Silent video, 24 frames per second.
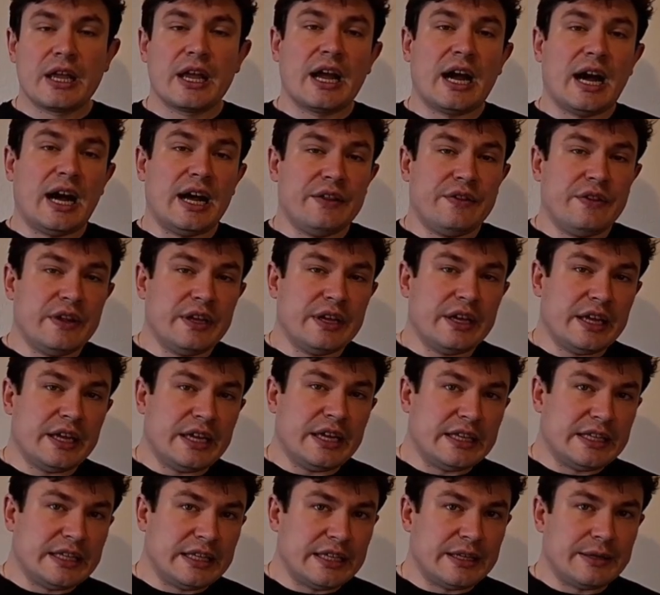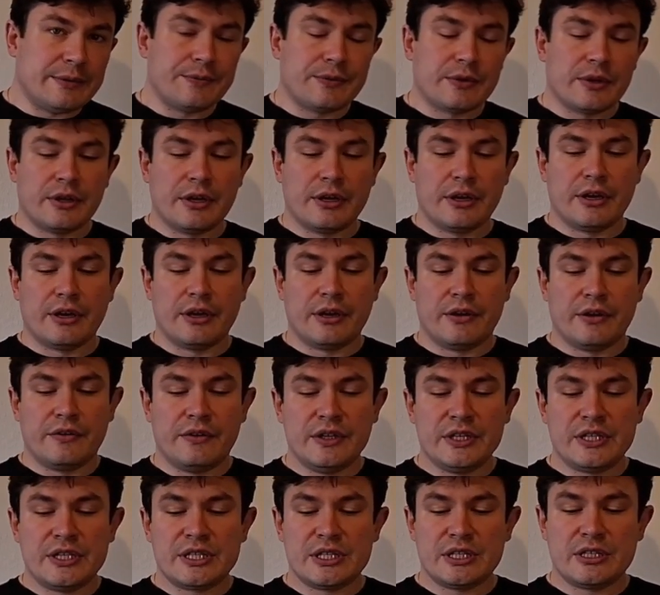I think in
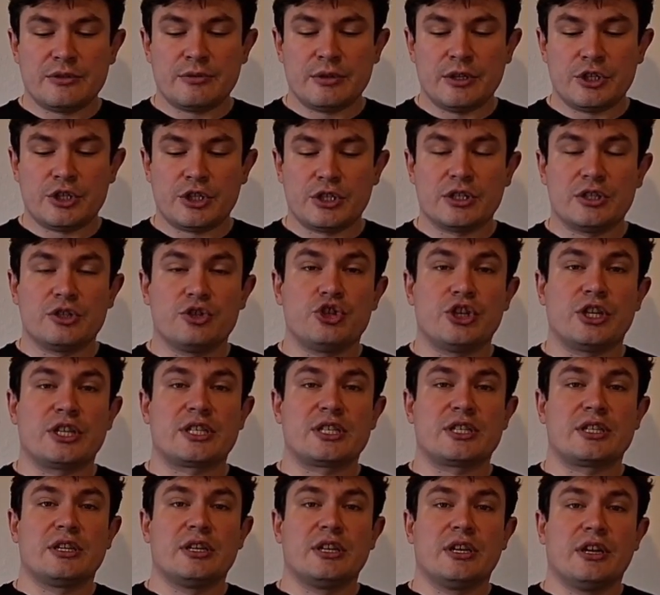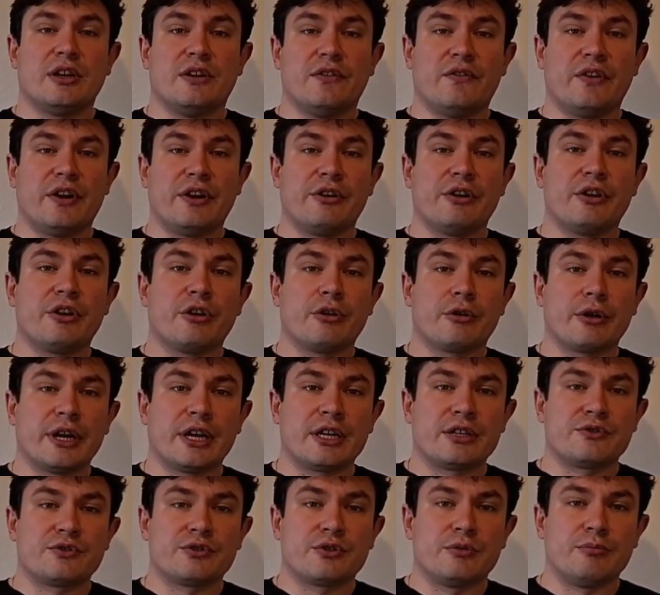this situation it's just very
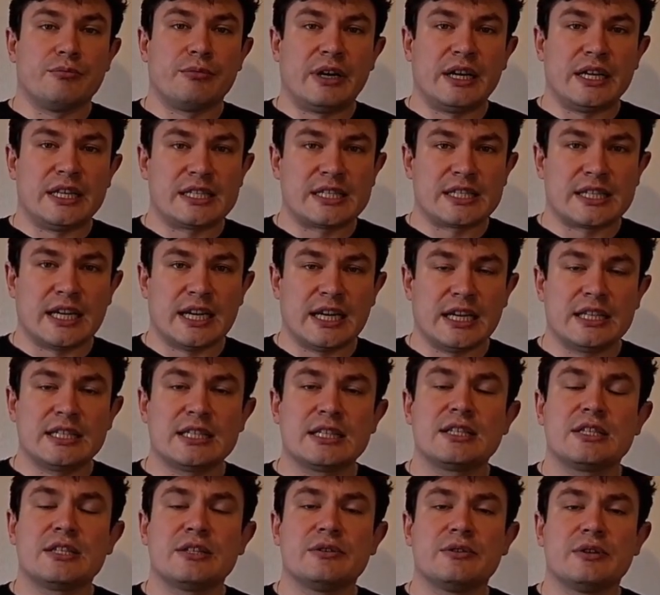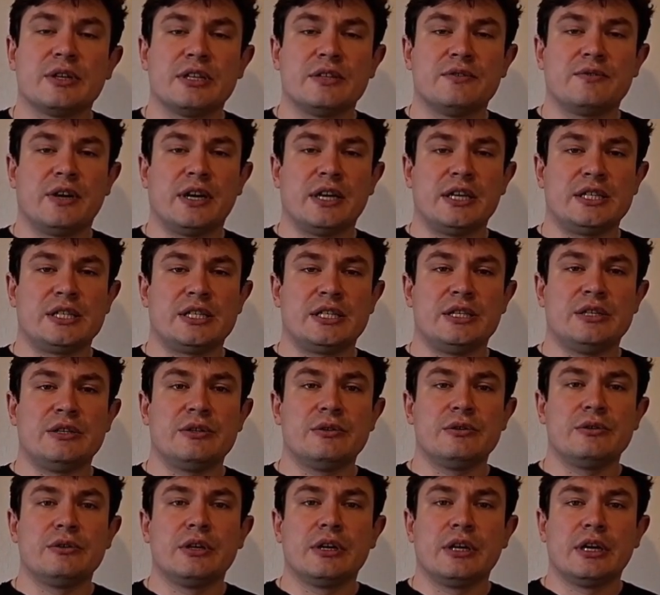correct from my side to advise
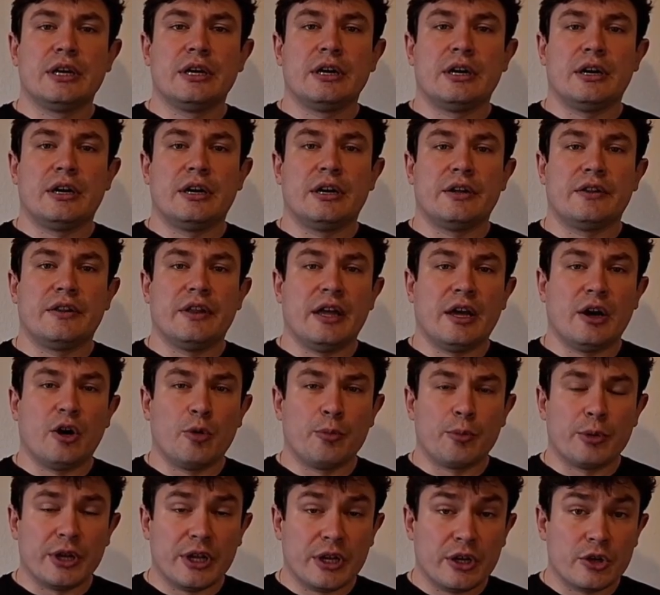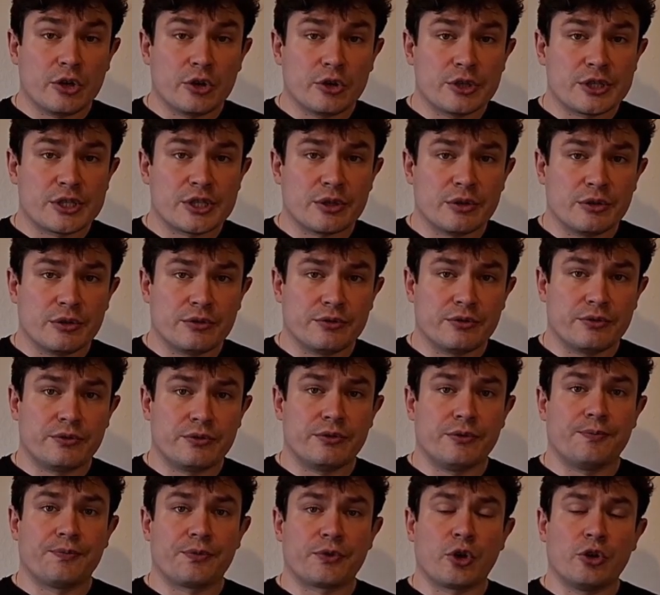you the opening course on
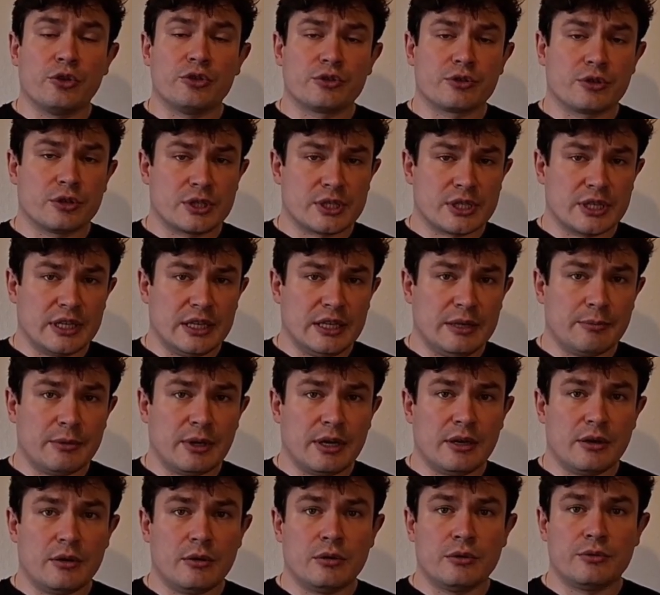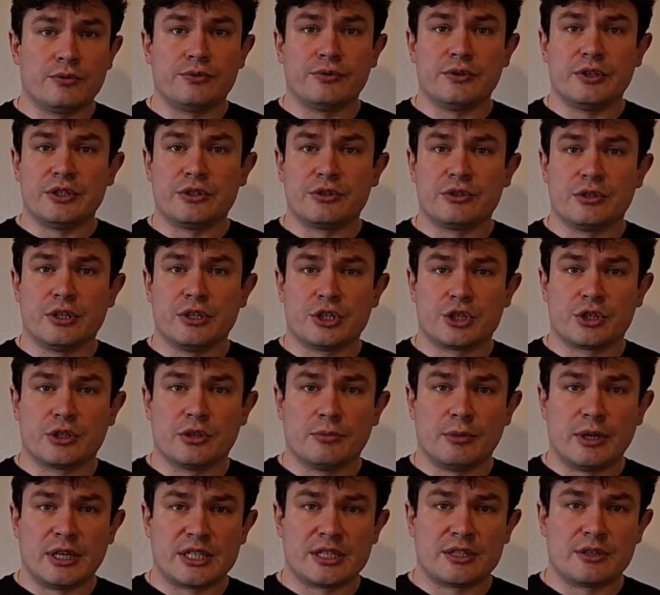Rossolimo of international
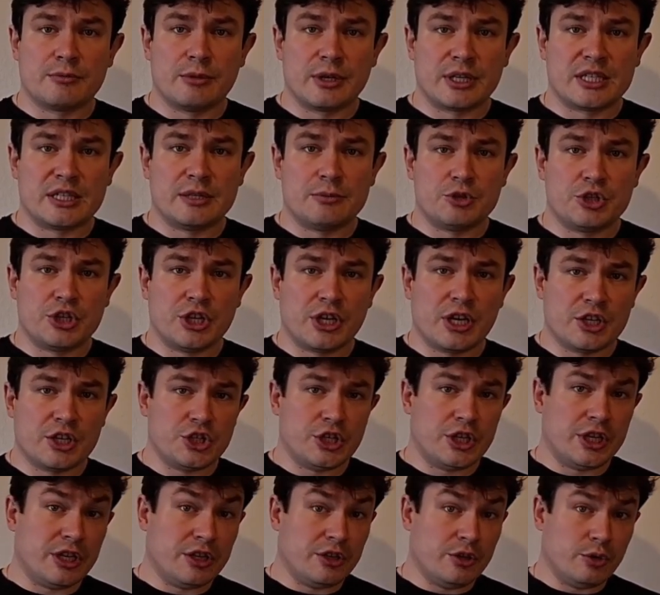master Maxim Shekachyhin.